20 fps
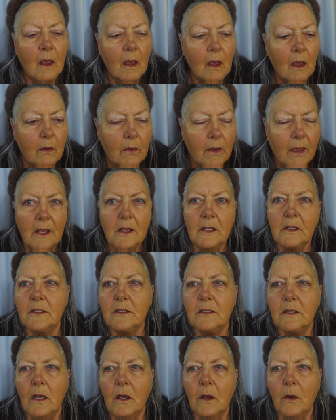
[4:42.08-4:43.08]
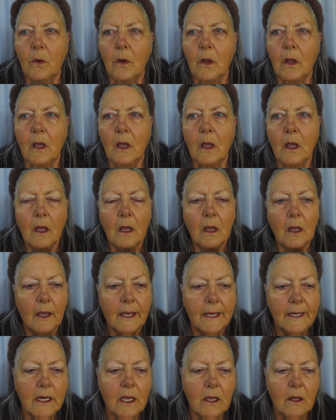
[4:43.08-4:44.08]
Okay, so
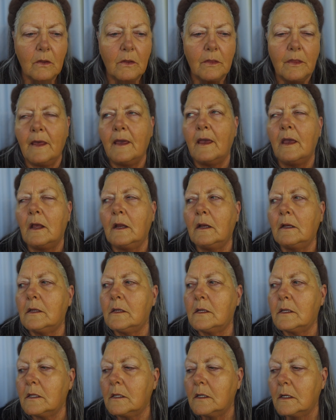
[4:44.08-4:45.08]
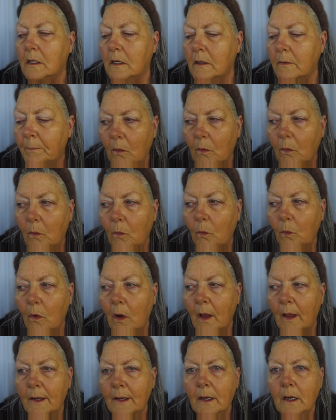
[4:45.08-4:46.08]
I know that
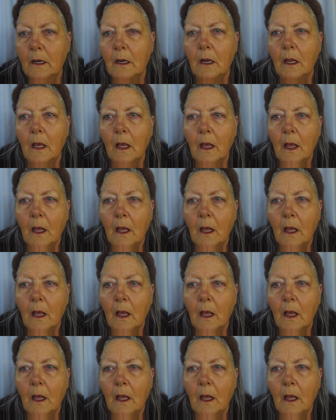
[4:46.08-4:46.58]
one